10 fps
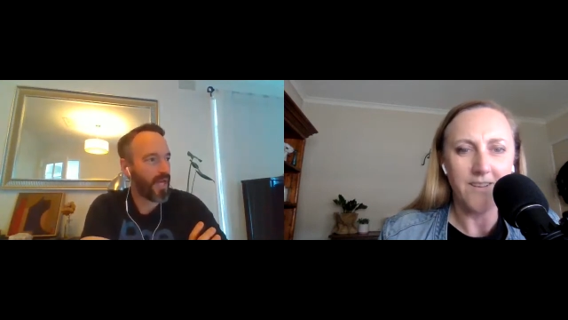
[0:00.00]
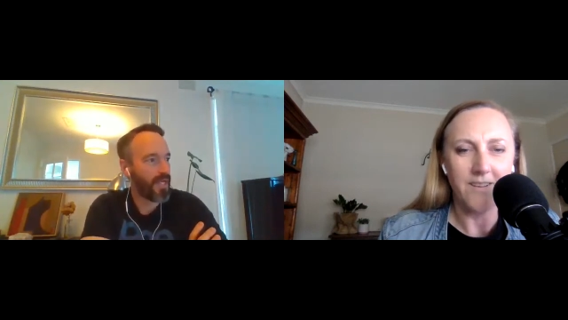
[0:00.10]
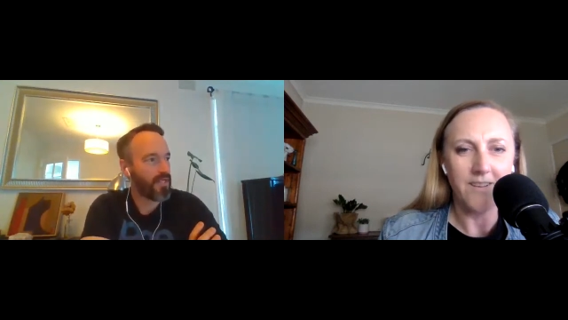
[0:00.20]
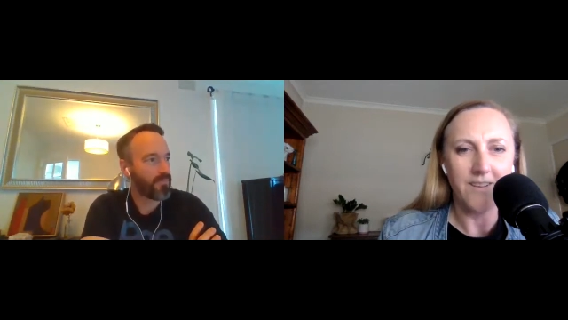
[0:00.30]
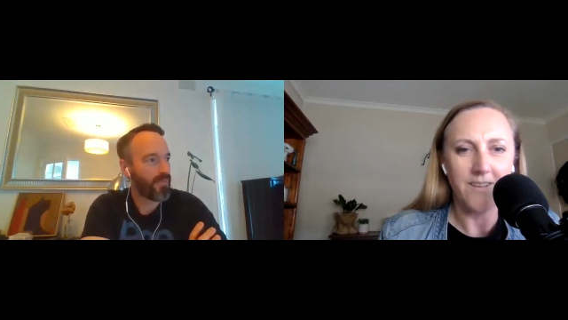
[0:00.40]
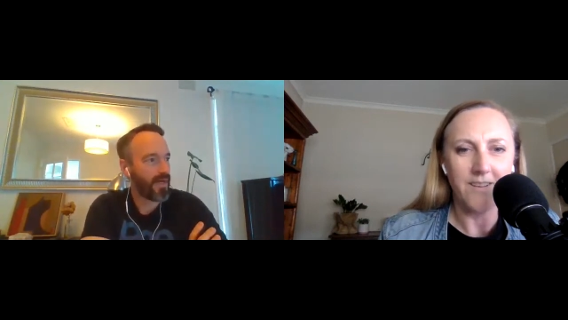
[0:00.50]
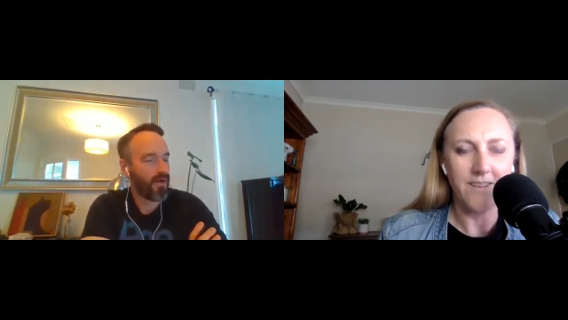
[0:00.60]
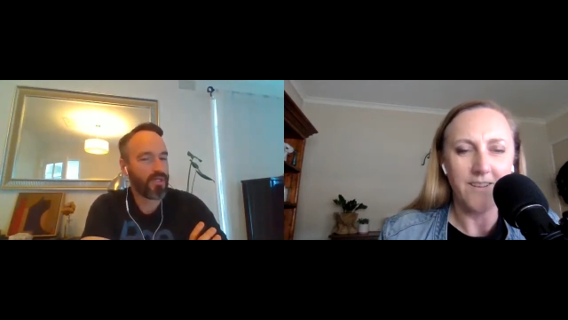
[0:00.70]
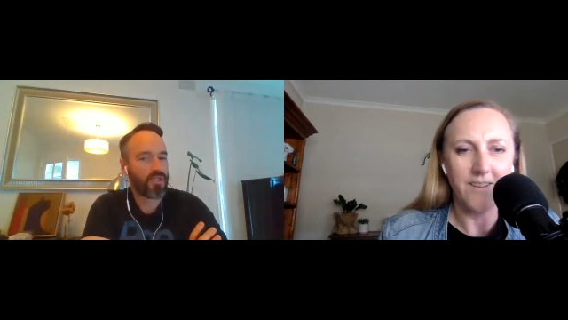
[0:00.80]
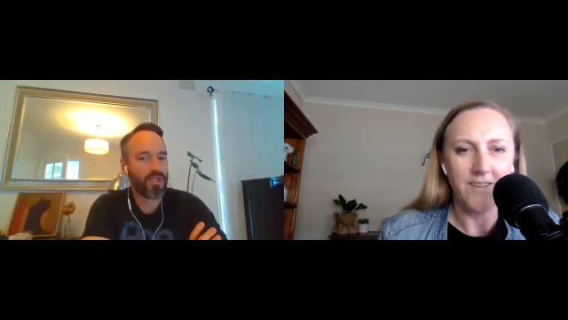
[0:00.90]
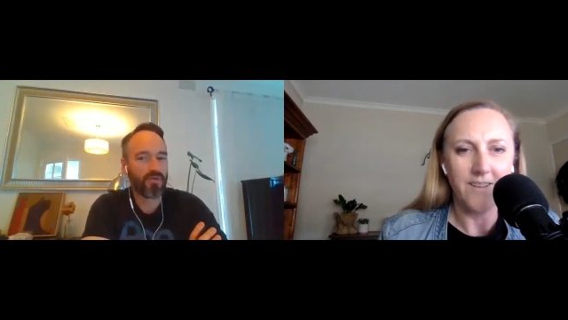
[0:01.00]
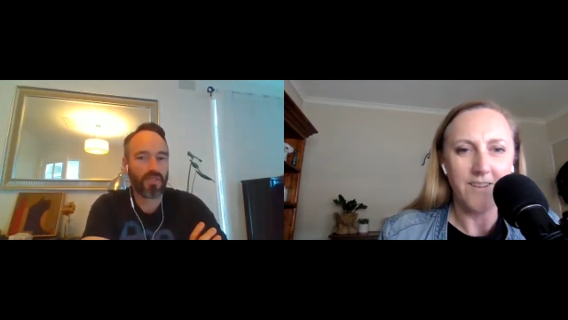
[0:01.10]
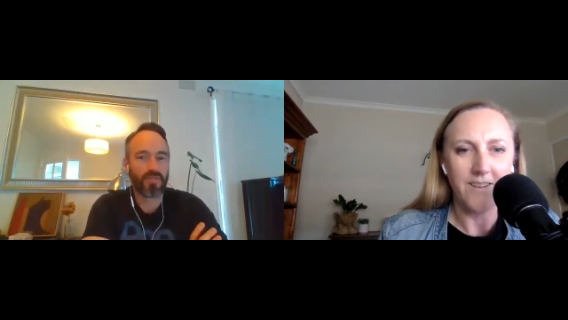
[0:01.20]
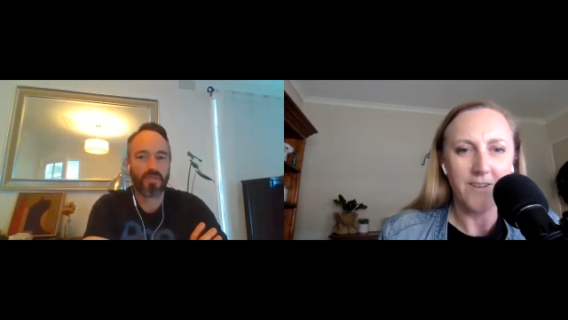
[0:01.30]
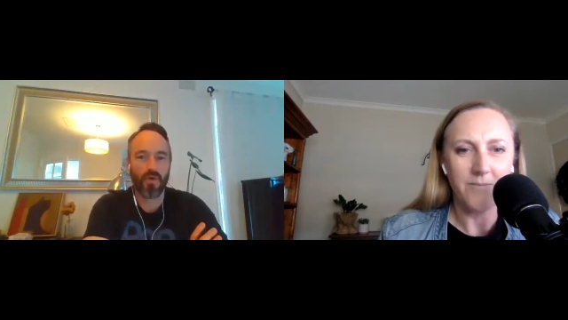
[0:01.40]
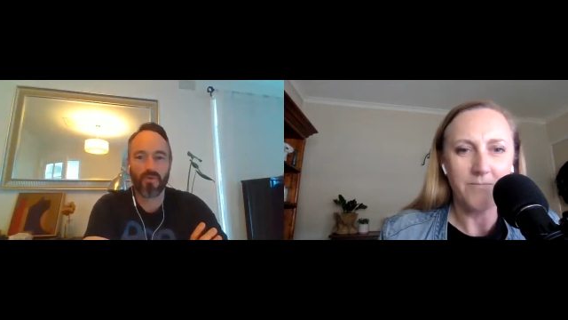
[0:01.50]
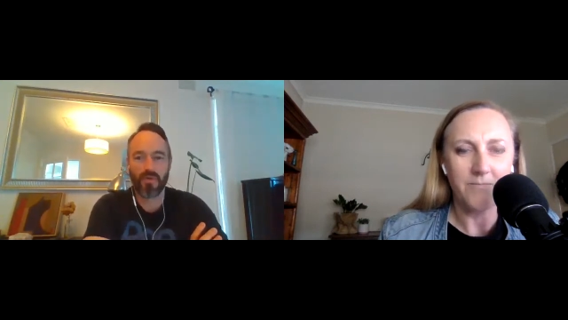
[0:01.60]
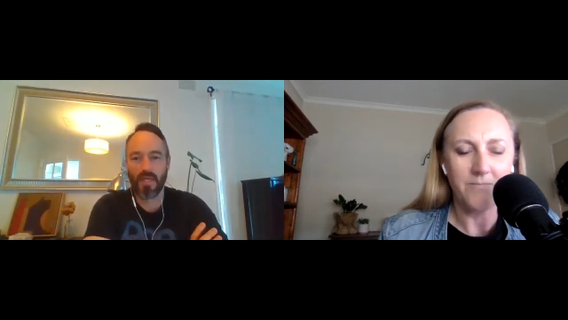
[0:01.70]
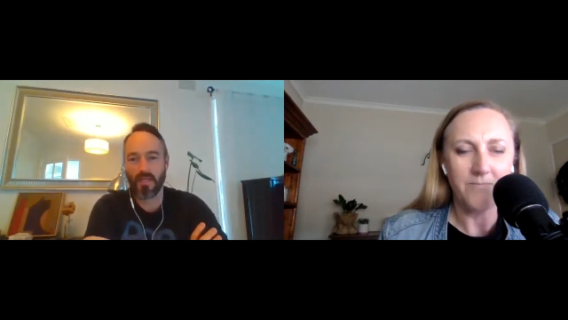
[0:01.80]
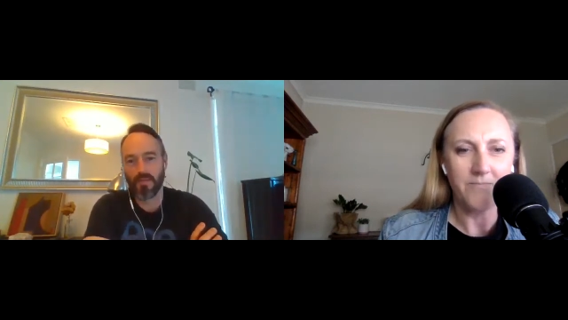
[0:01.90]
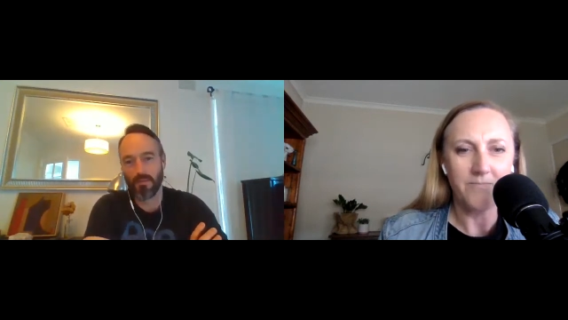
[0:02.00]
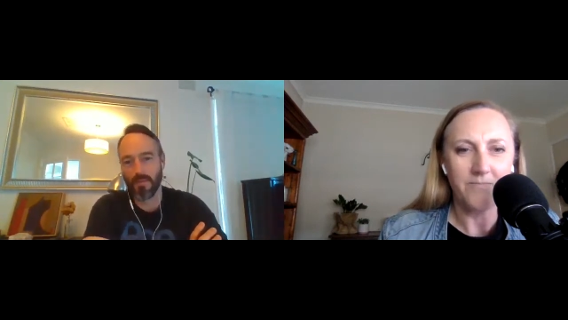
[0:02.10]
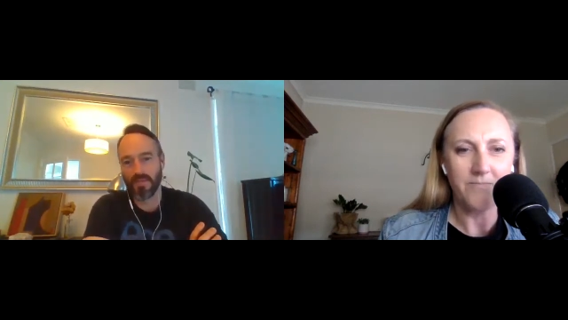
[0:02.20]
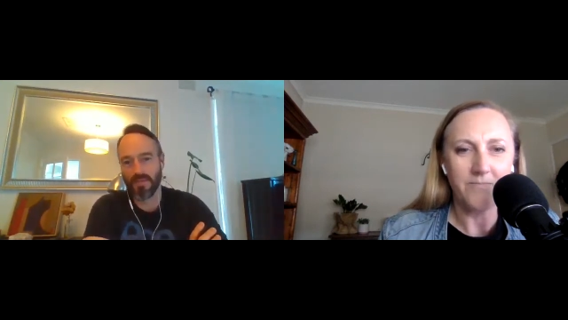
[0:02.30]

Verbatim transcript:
Speaker 1: cake, but I generally don't eat them